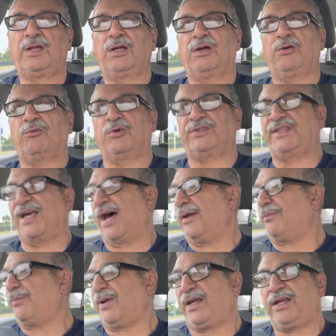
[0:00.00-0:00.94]
Would
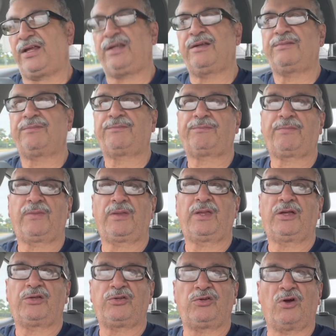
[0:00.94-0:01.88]
that be
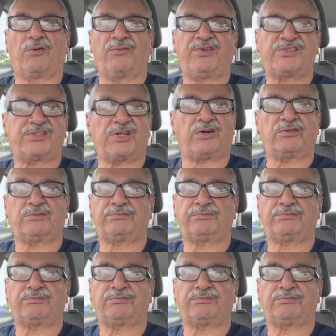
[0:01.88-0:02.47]
your result?